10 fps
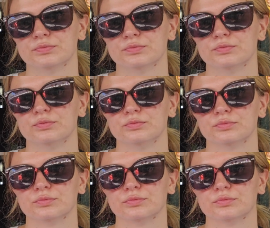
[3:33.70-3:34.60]

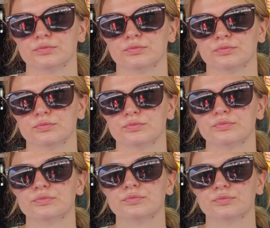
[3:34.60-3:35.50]

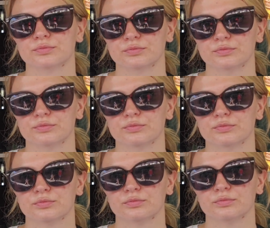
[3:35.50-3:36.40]

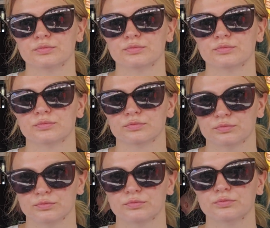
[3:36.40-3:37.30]

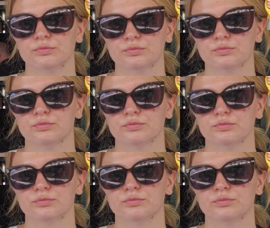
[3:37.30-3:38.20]

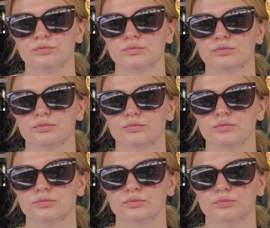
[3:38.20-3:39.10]

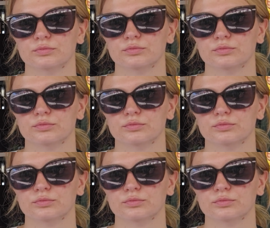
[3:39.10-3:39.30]
(not speaking)